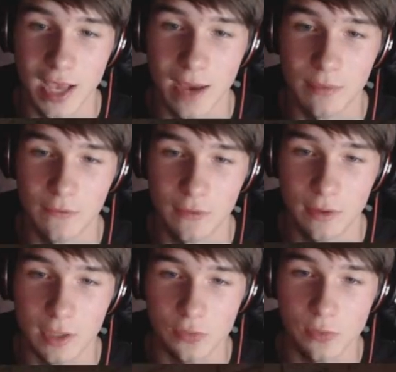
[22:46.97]
that
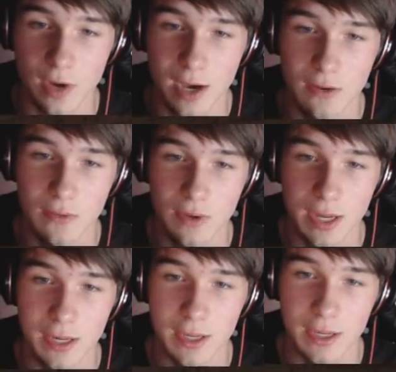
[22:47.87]
before as well,
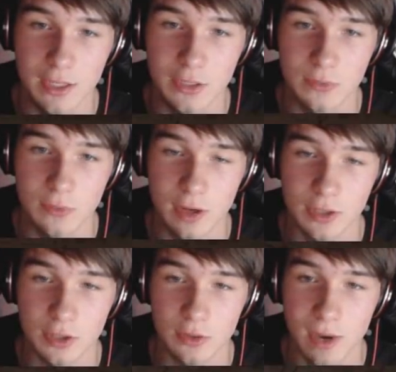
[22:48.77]
and it just
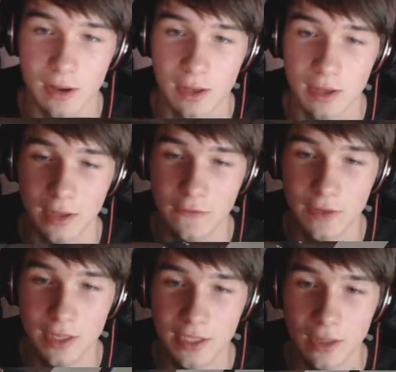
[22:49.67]
works so well. Even
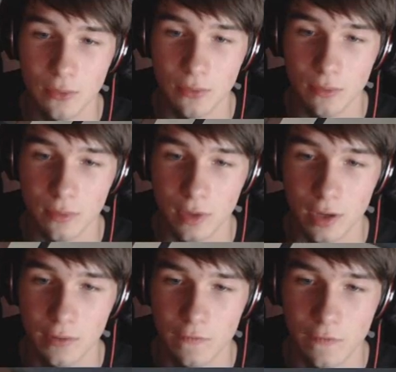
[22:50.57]
these little, I
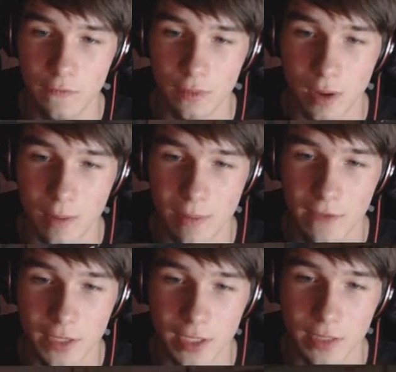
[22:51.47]
may
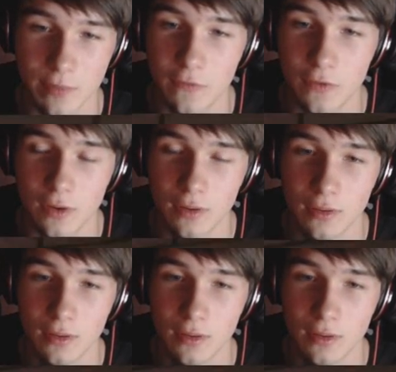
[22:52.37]
have seen these before.